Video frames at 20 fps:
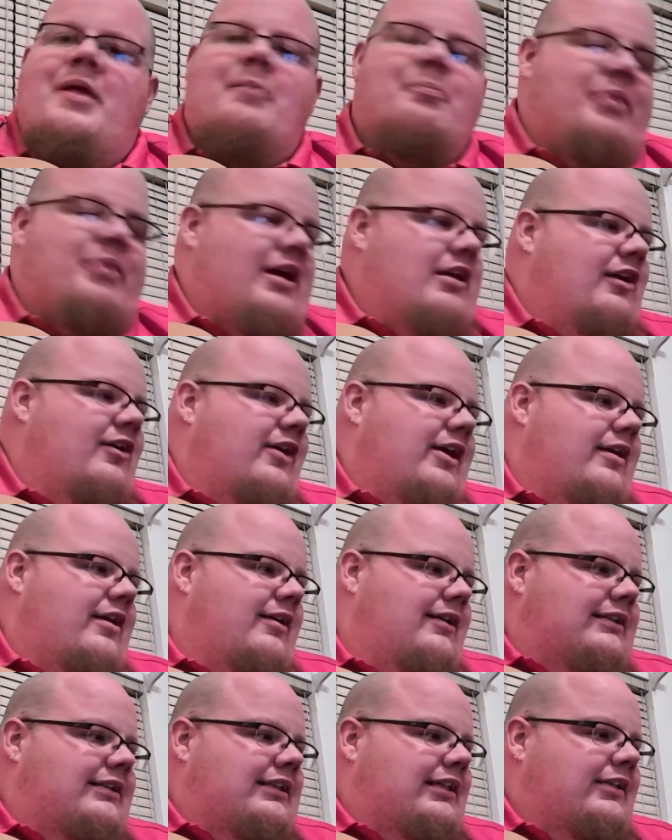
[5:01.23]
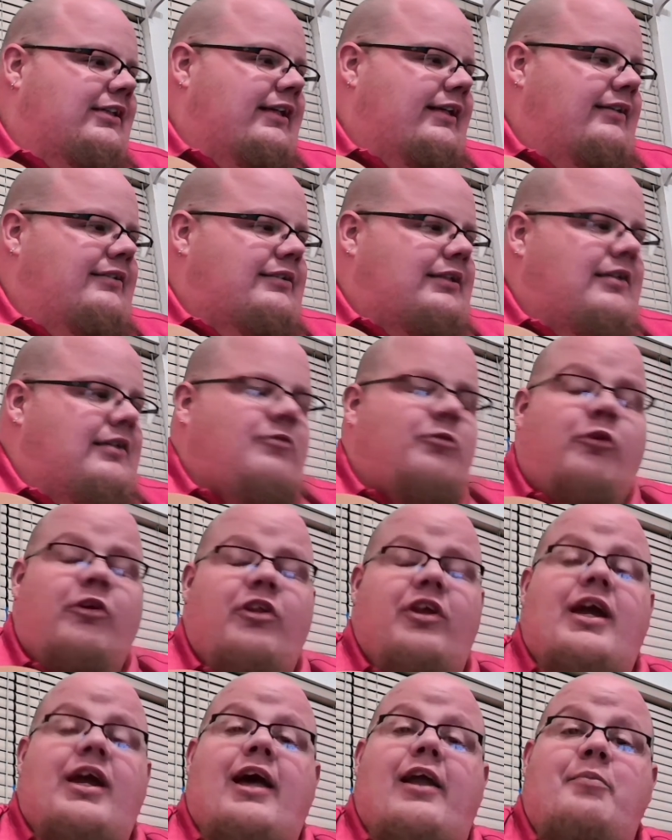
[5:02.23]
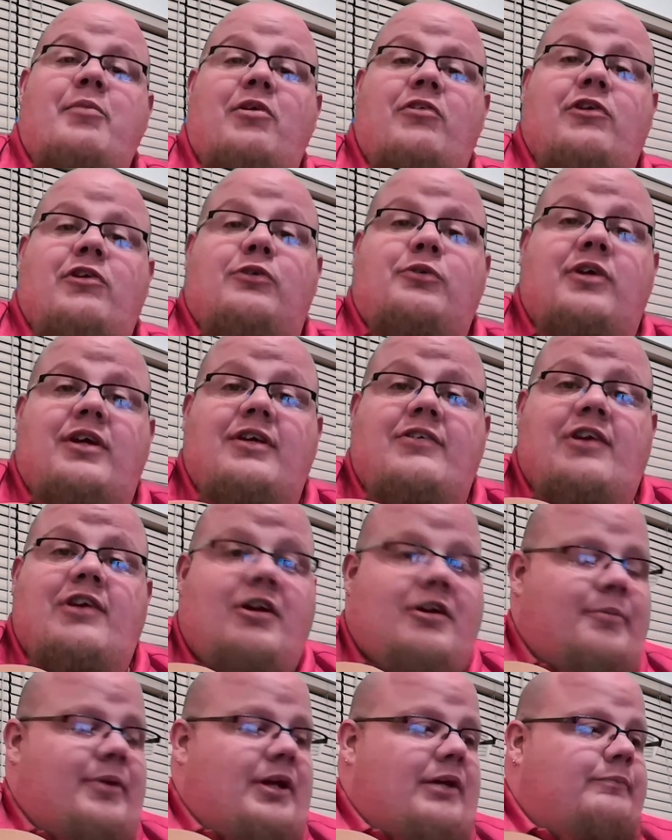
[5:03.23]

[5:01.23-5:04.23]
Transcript: But you can also use it for the kind of music we're going to talk about.